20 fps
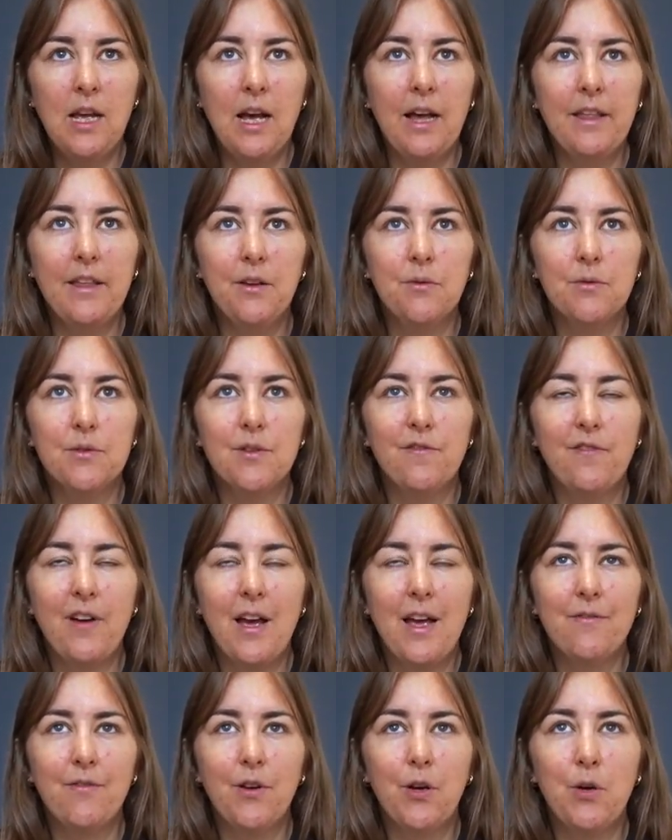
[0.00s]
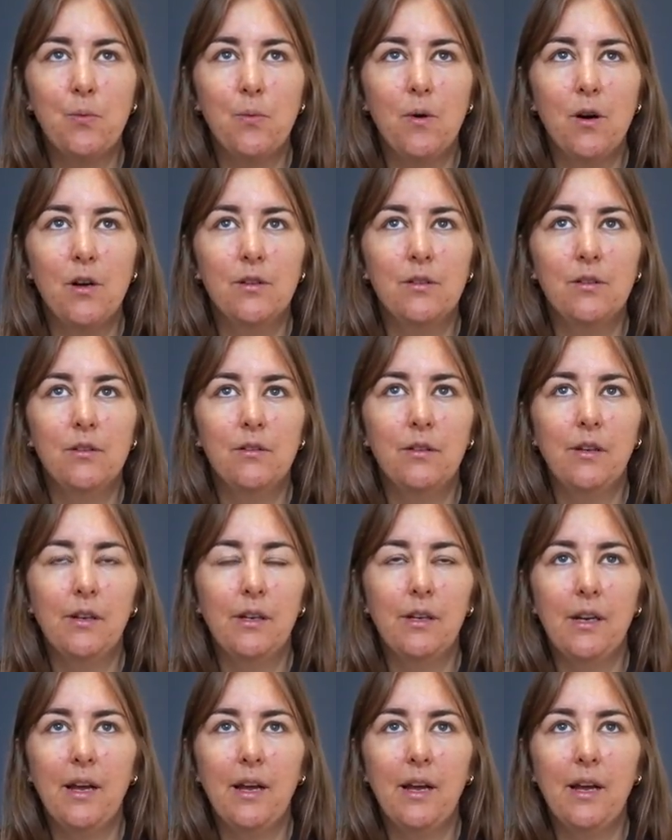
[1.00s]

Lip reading: I think it was the 501